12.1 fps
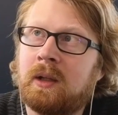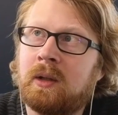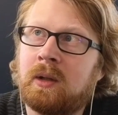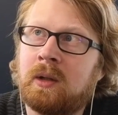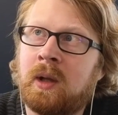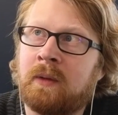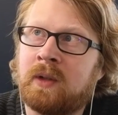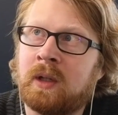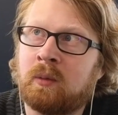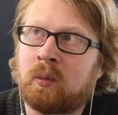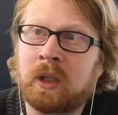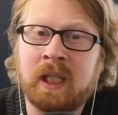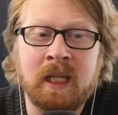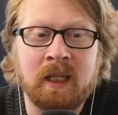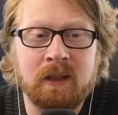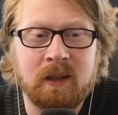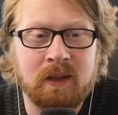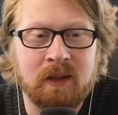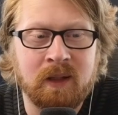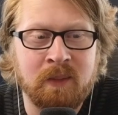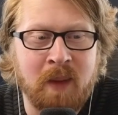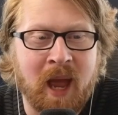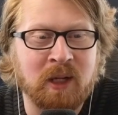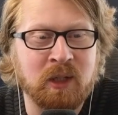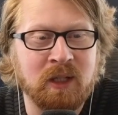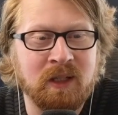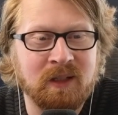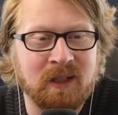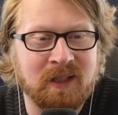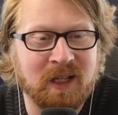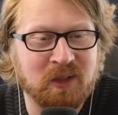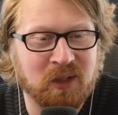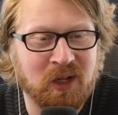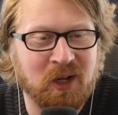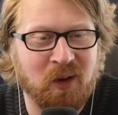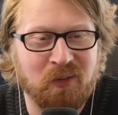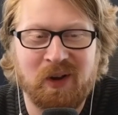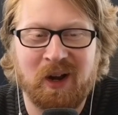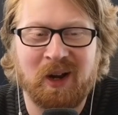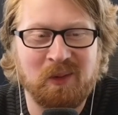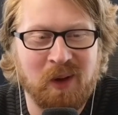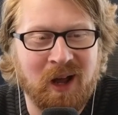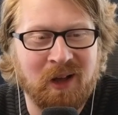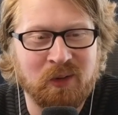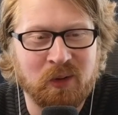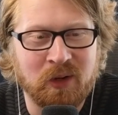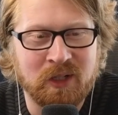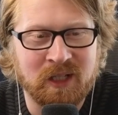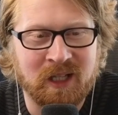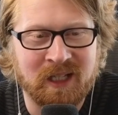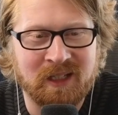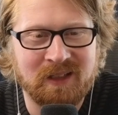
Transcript: you have to really imagine that things are going to go very well in order to like